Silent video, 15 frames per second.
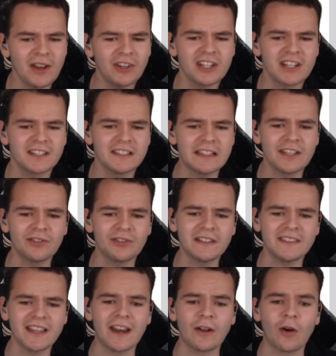especially
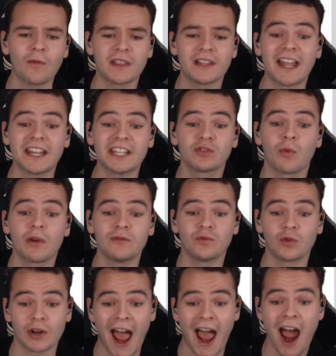considering that over the last
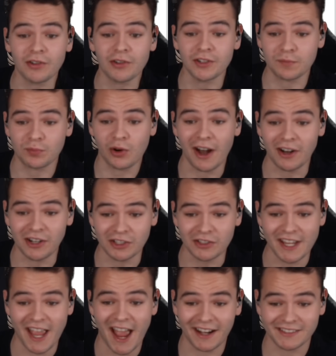24 hours prior
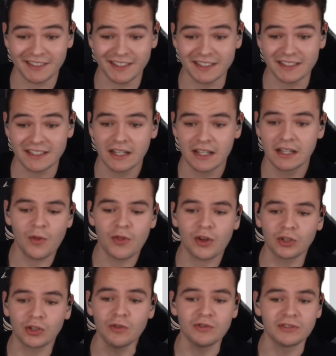to the accident,
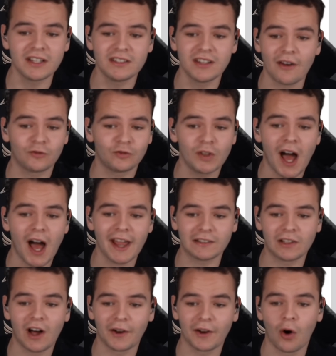both crew did not fly
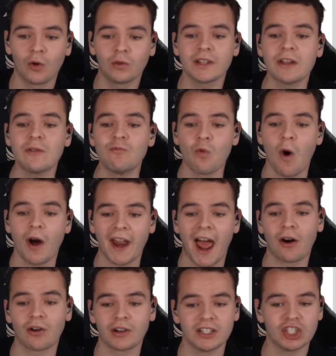a lot slot, only 1
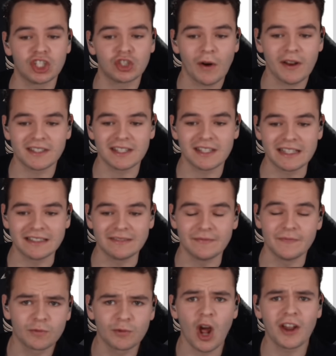hour and 20.
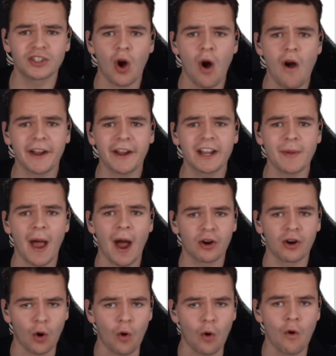So we're not talking
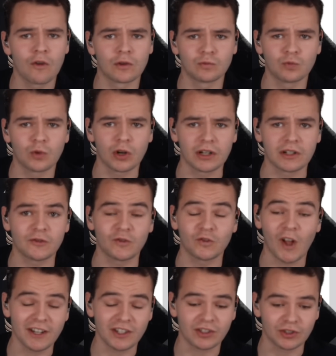about an overworked
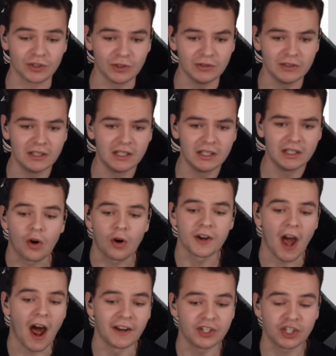flight crew or
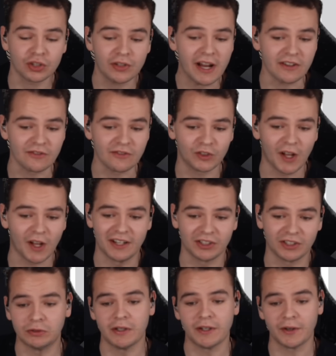an untrained flight
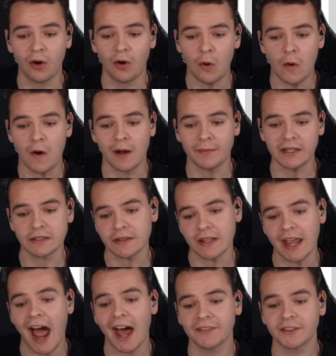crew at all. I mean,
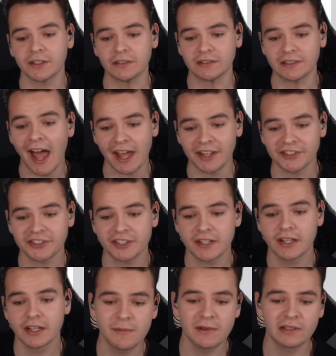they had their last
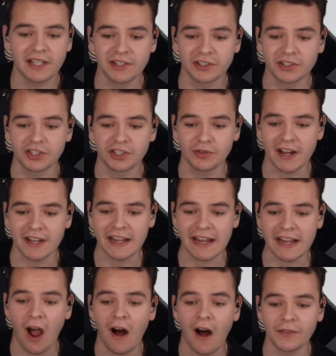simulator
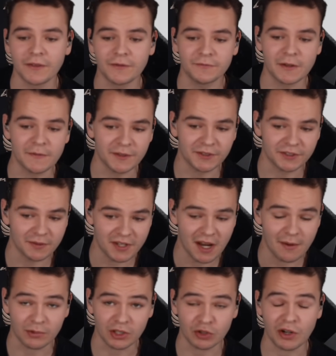training on the 5th of
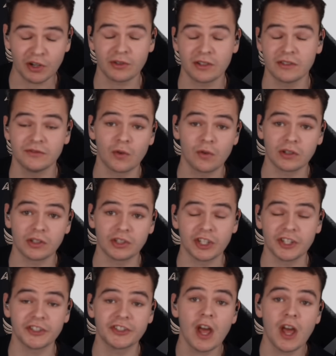September 2024,
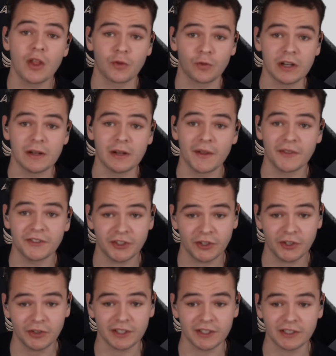just three months
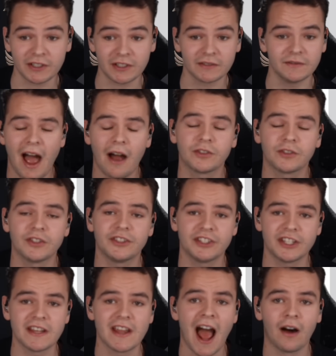earlier. We'll have to
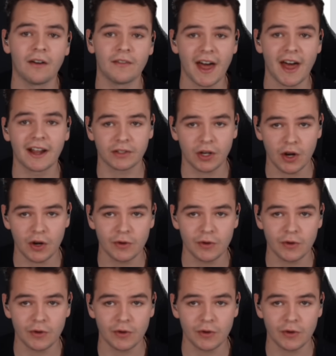see how that